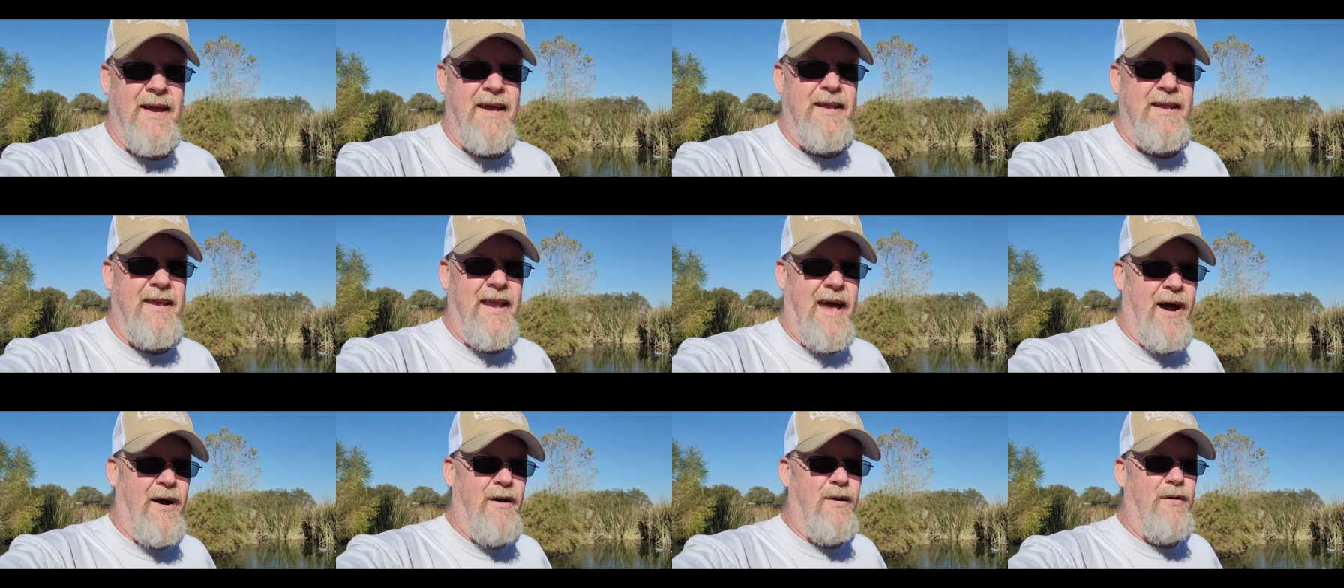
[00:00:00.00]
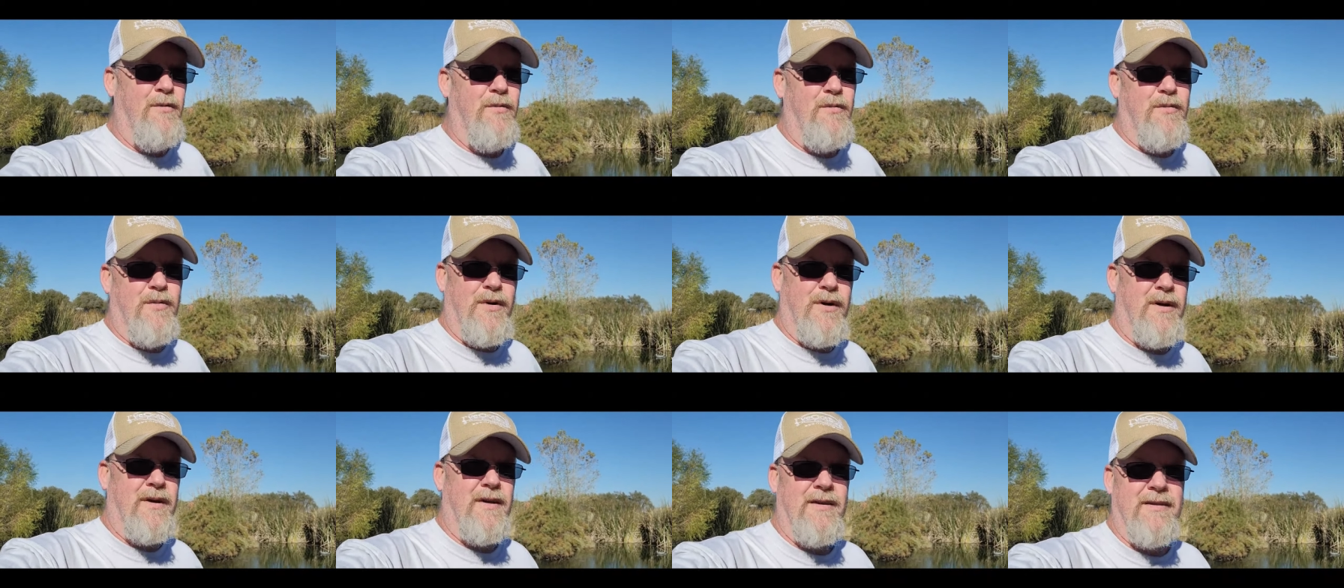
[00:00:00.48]
and now
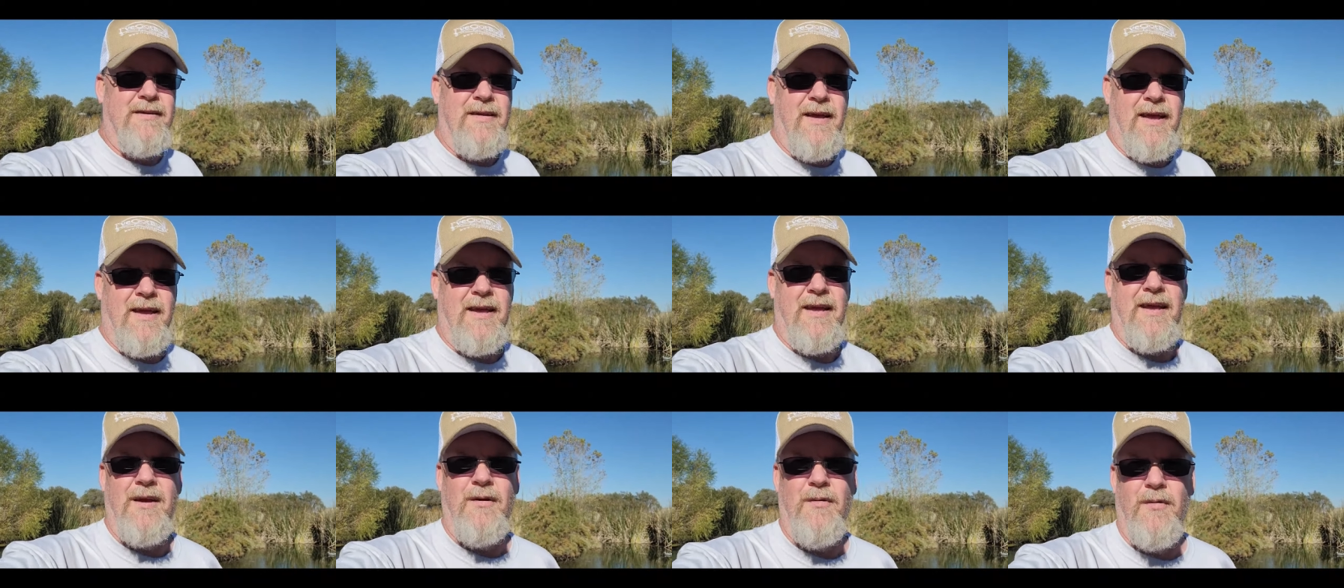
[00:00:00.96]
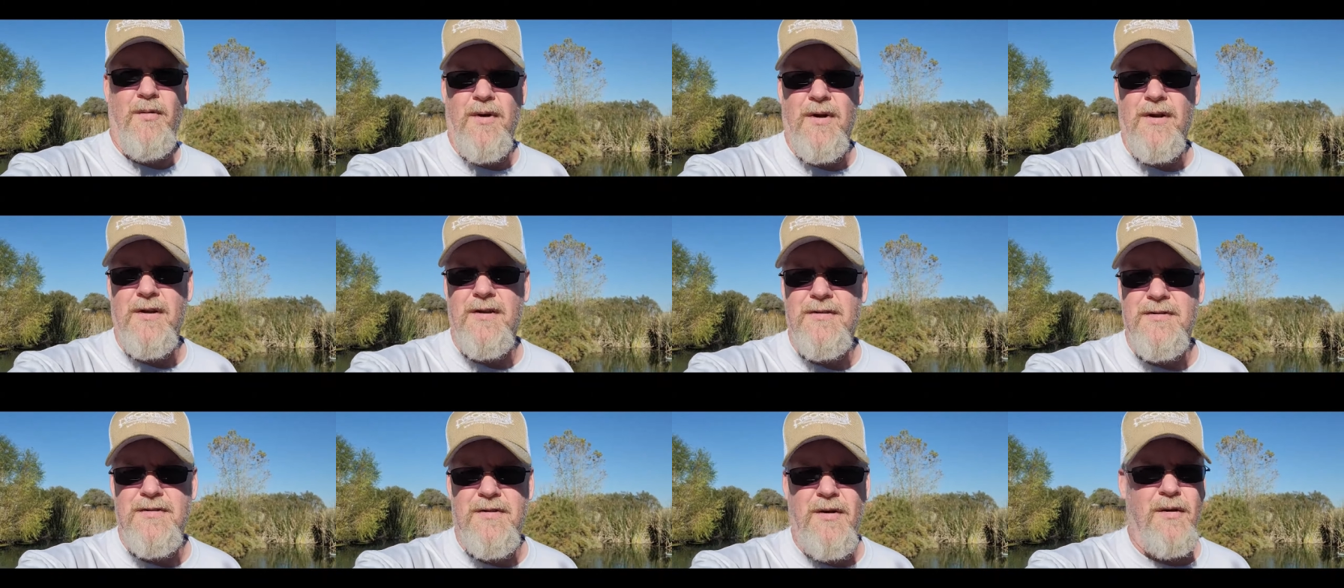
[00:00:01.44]
we're going to take it and we're
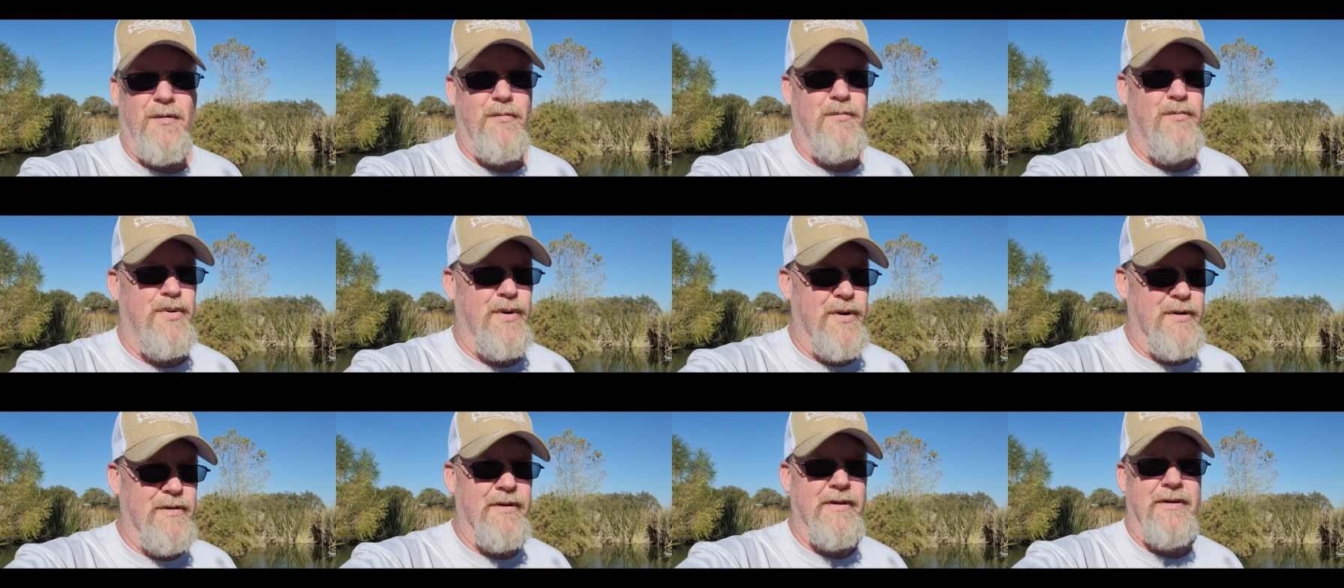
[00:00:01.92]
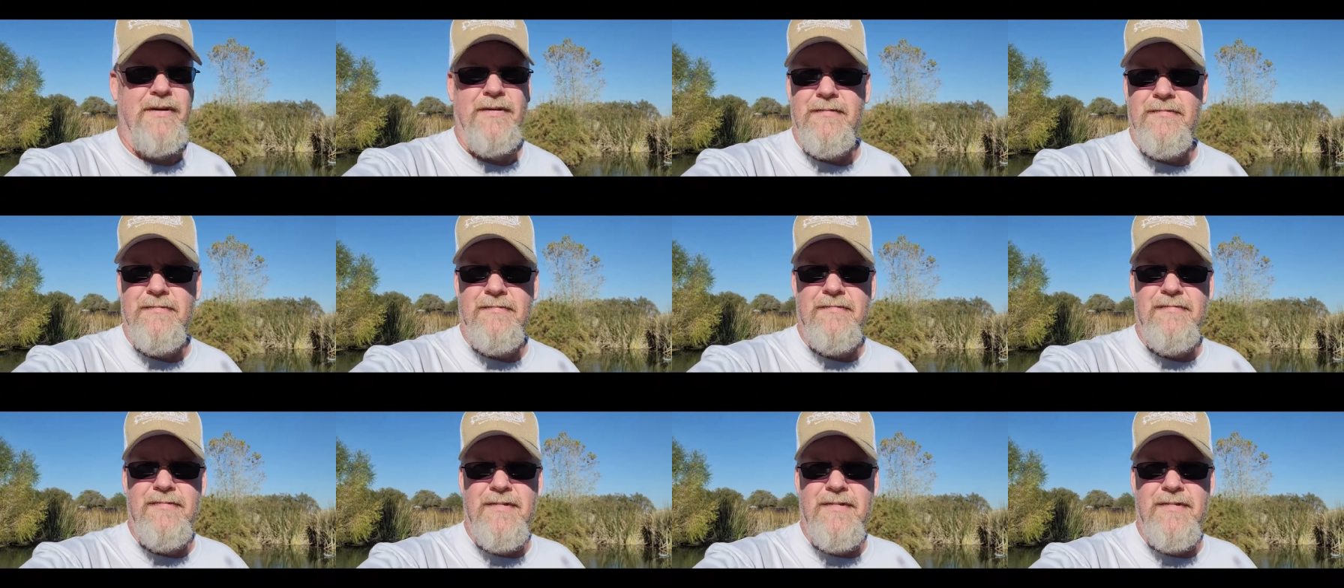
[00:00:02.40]
going to start building